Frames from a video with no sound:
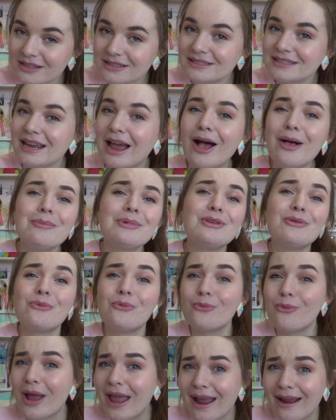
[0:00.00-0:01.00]
Tell me
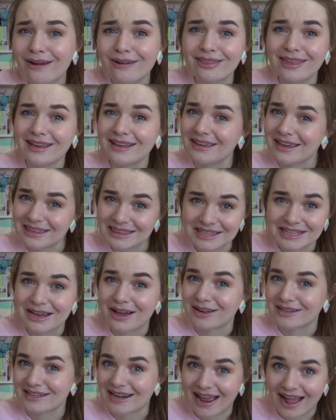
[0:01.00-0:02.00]
where they get the
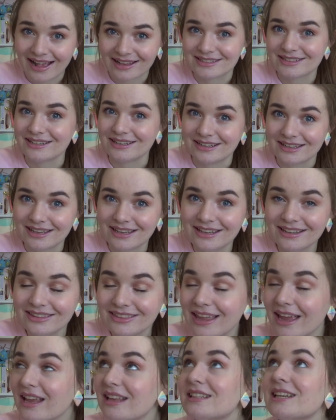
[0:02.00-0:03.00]
audacity.
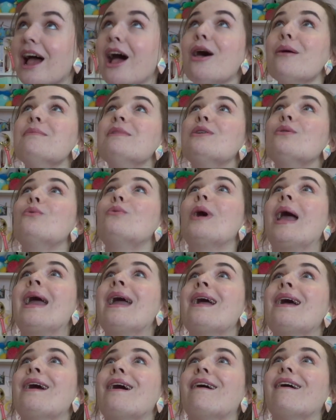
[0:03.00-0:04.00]
Like, tell me
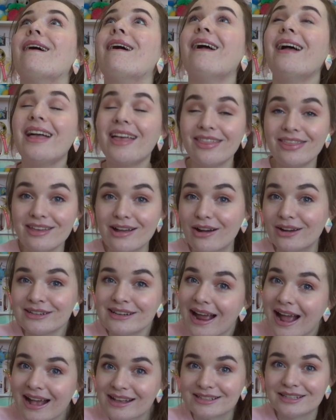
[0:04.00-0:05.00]
where the
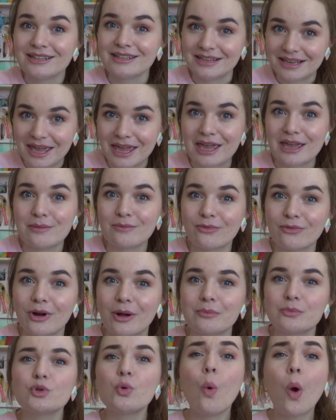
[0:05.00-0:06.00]
audacity came
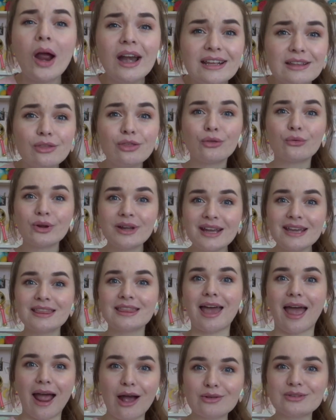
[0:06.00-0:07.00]
from.
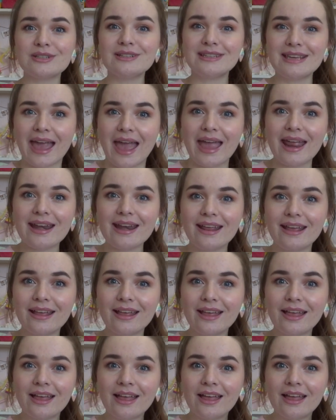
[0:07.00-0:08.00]
23,000 yen?
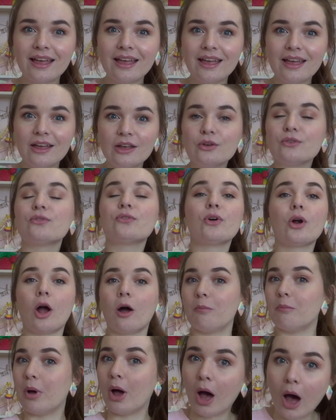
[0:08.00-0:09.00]
For
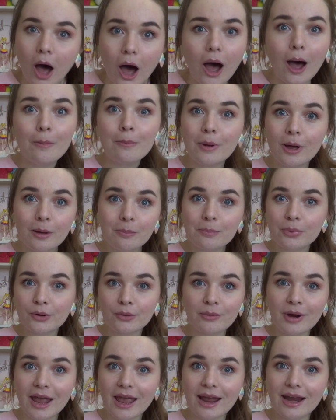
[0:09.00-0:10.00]
a pop-up
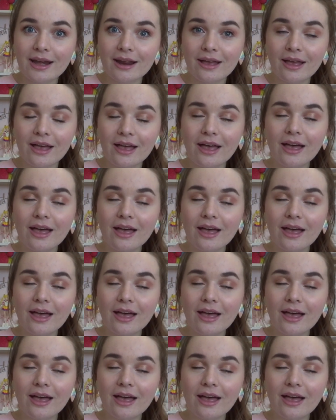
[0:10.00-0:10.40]
parade?